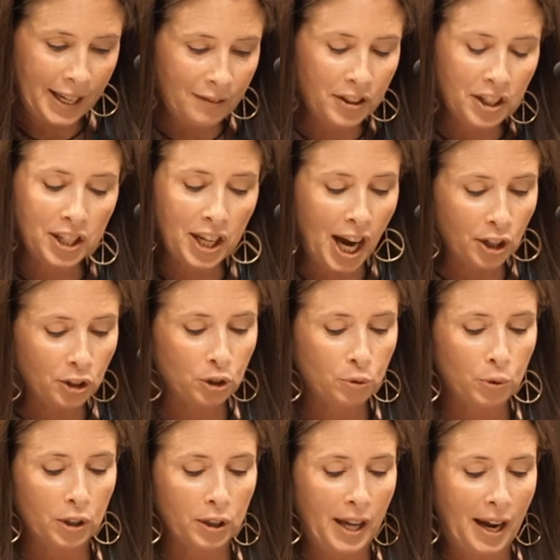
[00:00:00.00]
Even the
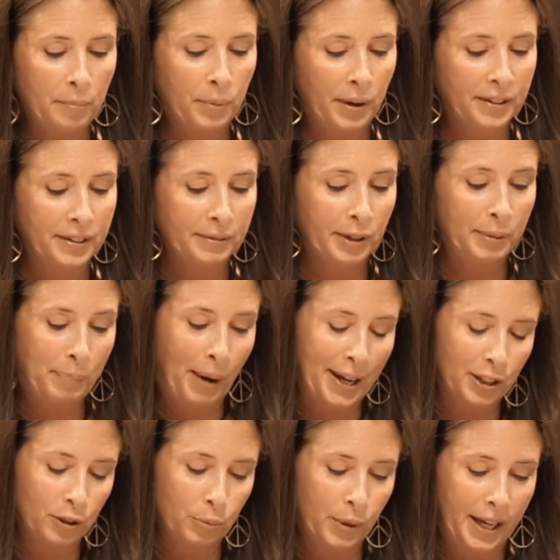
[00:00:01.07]
doctors were alarmed
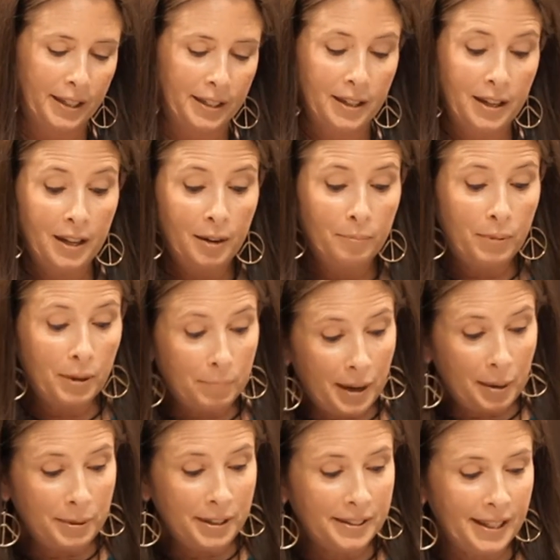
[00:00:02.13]
by his weight. But
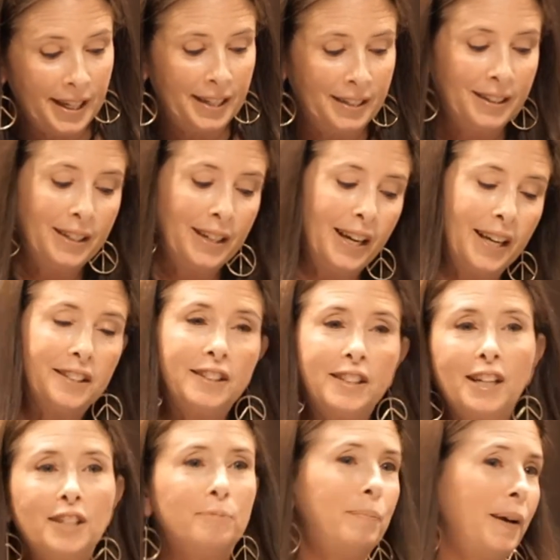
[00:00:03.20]
Bubby said, "It's
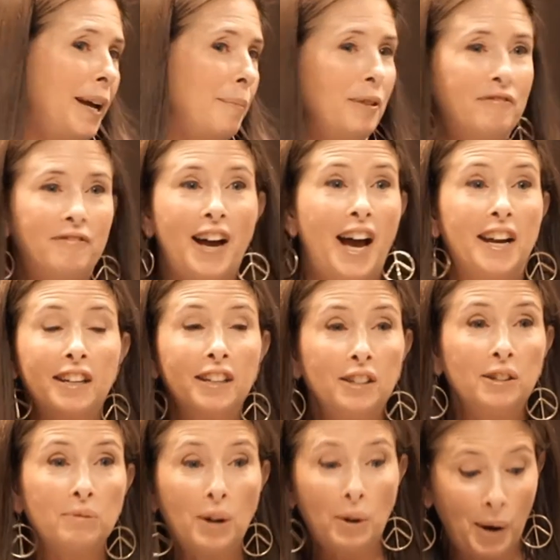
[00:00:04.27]
just baby fat.
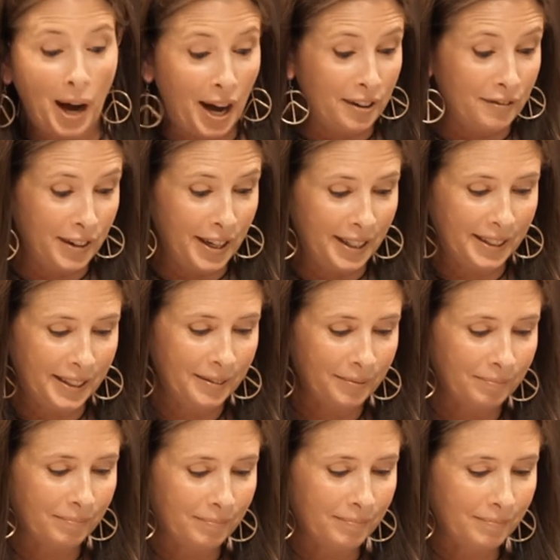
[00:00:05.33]
He'll grow out of it."
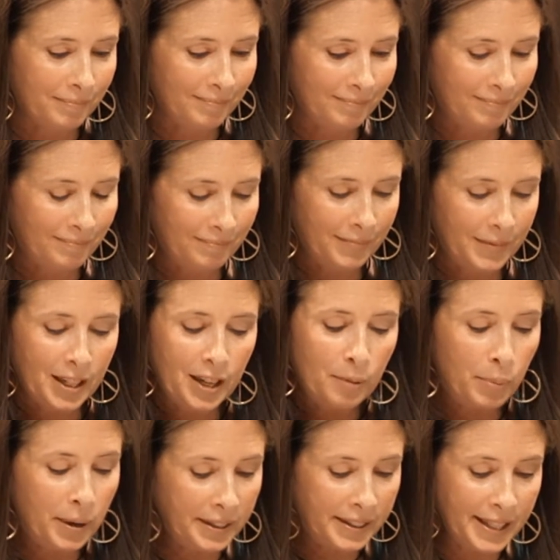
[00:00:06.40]

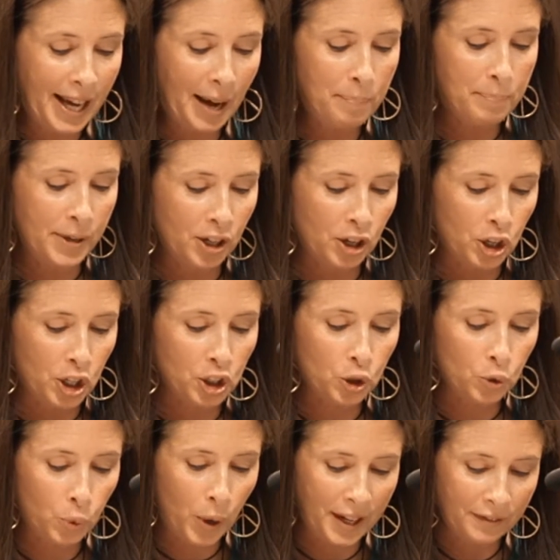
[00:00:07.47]
But as he got bigger,
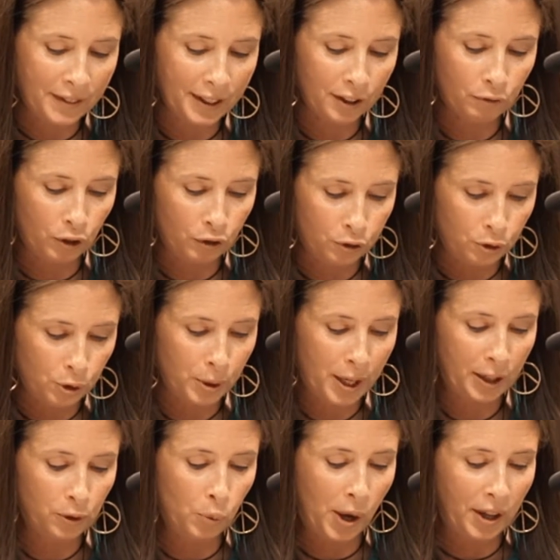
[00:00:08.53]
his cravings for
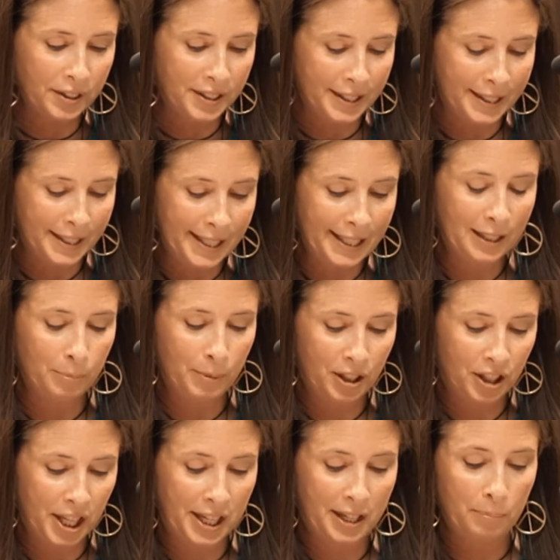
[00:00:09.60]
food as well as his need to
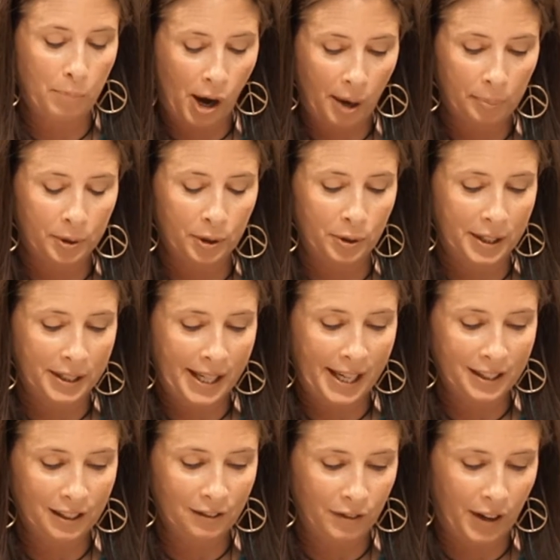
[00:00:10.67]
be thin and popular
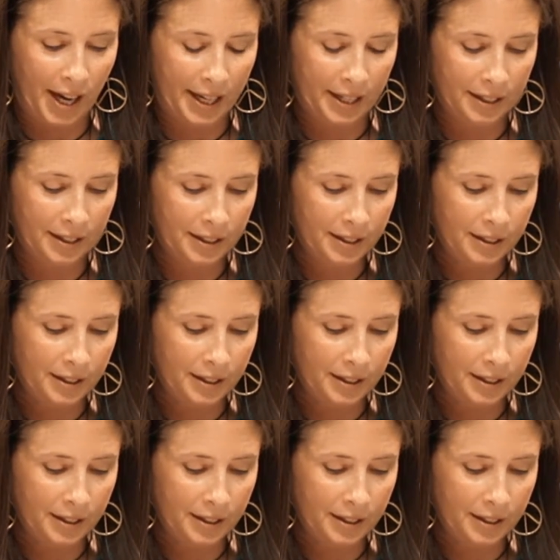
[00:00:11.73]
intensified.